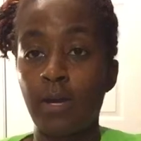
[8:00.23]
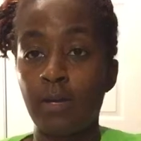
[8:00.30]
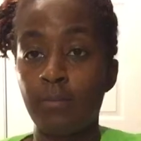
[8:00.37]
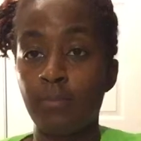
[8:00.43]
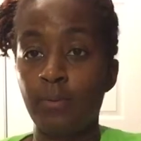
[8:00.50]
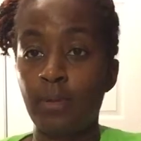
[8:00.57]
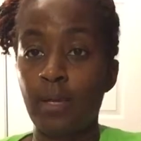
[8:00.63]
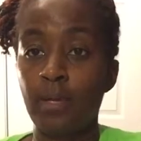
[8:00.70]
I can
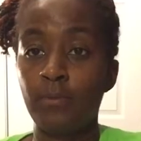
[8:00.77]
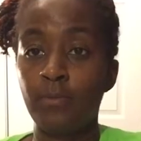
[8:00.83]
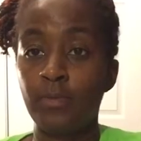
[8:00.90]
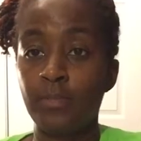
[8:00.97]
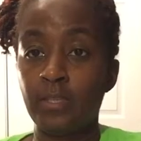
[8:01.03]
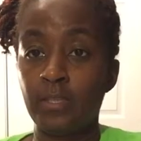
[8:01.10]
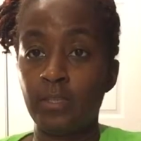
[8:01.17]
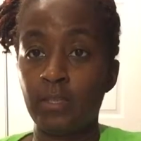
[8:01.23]
play
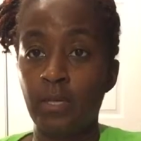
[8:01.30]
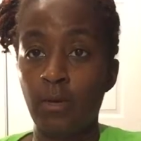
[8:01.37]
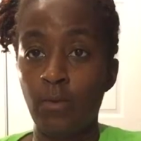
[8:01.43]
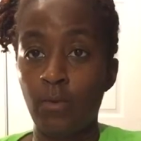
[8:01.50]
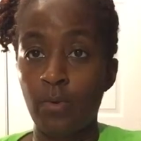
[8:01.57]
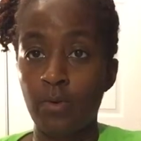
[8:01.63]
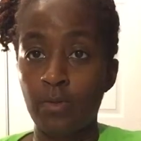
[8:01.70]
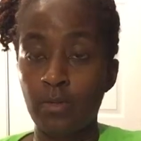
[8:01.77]
with it at
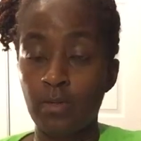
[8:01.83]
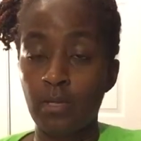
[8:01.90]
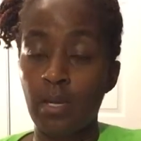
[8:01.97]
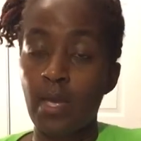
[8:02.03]
work.